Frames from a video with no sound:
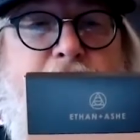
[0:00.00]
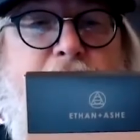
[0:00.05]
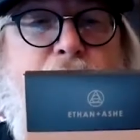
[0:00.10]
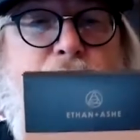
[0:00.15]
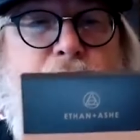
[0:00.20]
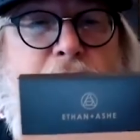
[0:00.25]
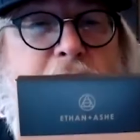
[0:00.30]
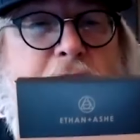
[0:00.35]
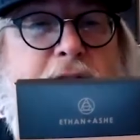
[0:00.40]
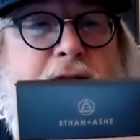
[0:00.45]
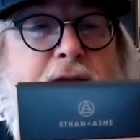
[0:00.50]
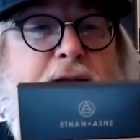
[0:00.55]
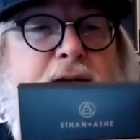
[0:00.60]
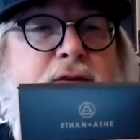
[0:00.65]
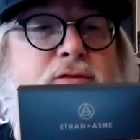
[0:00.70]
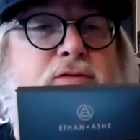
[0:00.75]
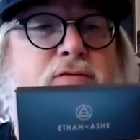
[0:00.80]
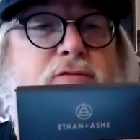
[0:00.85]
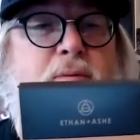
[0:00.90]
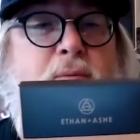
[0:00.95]

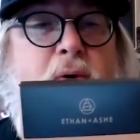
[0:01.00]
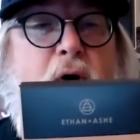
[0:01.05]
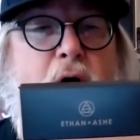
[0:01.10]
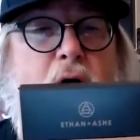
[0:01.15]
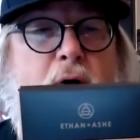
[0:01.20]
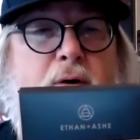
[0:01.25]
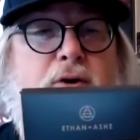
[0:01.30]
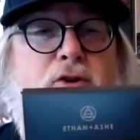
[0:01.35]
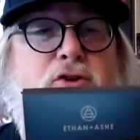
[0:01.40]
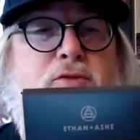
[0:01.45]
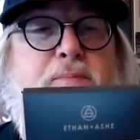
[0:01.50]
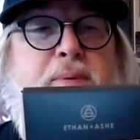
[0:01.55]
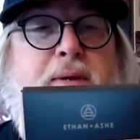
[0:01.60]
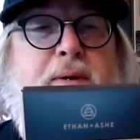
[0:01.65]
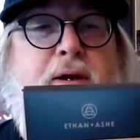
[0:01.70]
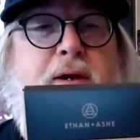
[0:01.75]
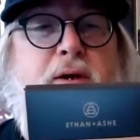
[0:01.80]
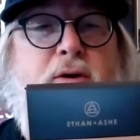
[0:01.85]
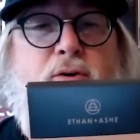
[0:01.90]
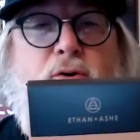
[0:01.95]
ingredients, from orange
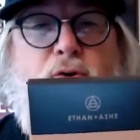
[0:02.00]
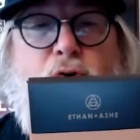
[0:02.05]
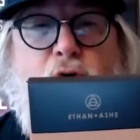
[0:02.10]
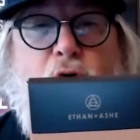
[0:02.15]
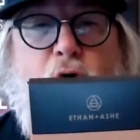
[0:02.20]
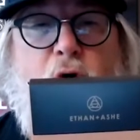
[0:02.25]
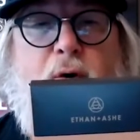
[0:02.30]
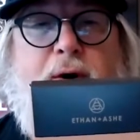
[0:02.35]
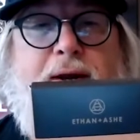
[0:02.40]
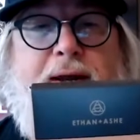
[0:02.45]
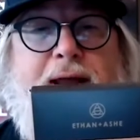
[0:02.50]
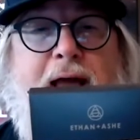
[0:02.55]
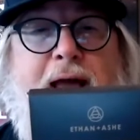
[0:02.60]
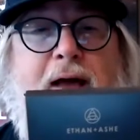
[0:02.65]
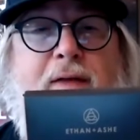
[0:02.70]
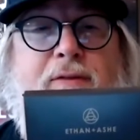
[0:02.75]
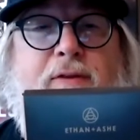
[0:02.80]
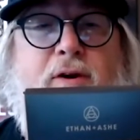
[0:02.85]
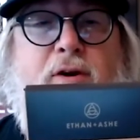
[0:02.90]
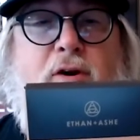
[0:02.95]
peel, to
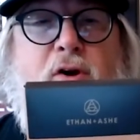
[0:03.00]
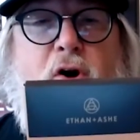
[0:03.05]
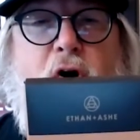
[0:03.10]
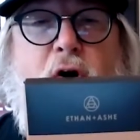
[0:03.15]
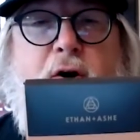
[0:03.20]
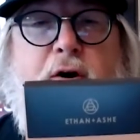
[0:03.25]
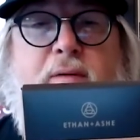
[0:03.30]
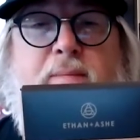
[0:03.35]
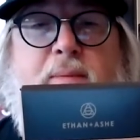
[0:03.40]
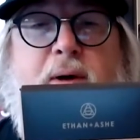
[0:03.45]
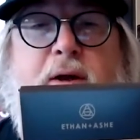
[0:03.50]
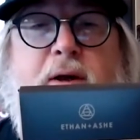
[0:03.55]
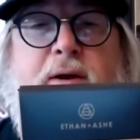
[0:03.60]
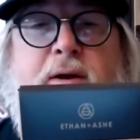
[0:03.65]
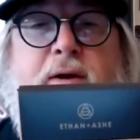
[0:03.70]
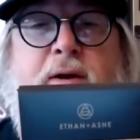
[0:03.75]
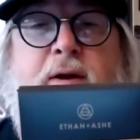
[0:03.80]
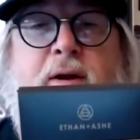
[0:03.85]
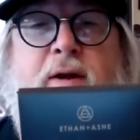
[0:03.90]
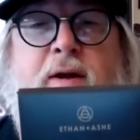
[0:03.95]
coriander, to
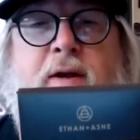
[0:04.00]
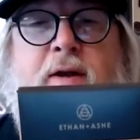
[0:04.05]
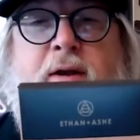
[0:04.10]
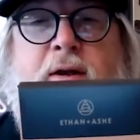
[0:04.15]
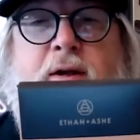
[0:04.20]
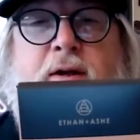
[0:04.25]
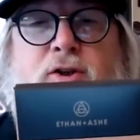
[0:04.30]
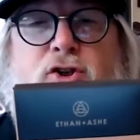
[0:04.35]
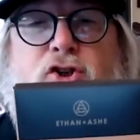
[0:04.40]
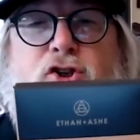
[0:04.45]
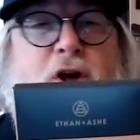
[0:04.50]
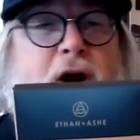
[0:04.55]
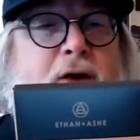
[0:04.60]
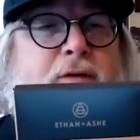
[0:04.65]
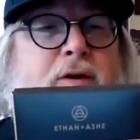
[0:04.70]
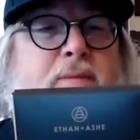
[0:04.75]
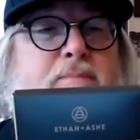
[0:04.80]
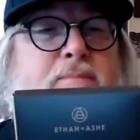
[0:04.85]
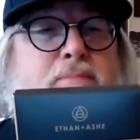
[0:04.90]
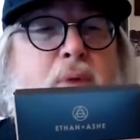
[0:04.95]
cardamom,
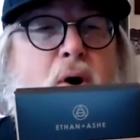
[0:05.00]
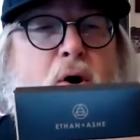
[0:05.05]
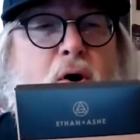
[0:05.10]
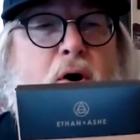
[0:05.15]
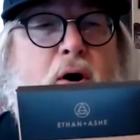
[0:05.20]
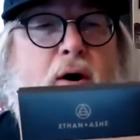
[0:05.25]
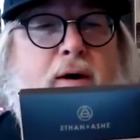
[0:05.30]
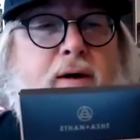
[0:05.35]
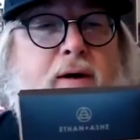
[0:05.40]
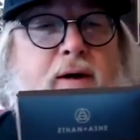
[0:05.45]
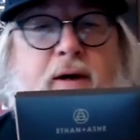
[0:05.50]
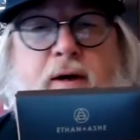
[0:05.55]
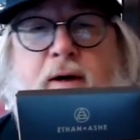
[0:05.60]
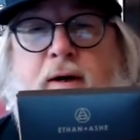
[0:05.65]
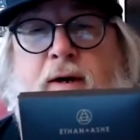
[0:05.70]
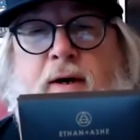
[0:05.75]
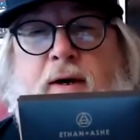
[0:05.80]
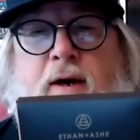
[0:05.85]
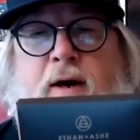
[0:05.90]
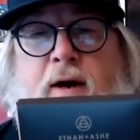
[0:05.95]
cherry bark,
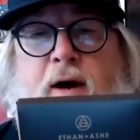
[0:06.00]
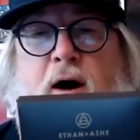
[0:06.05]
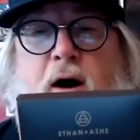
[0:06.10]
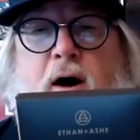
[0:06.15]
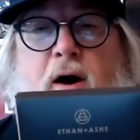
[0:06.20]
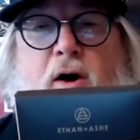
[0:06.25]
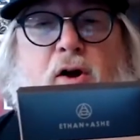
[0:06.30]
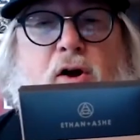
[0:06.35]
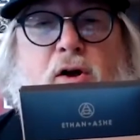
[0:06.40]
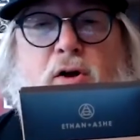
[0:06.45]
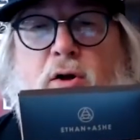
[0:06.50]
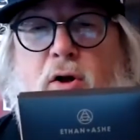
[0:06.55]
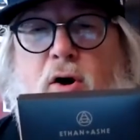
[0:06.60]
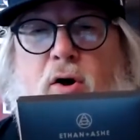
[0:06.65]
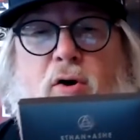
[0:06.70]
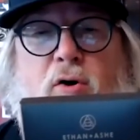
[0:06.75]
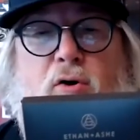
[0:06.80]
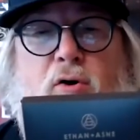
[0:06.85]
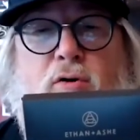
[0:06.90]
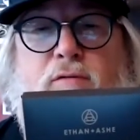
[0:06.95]

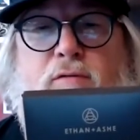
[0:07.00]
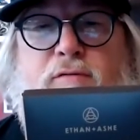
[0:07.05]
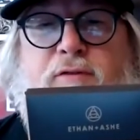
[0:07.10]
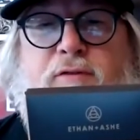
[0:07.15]
clove,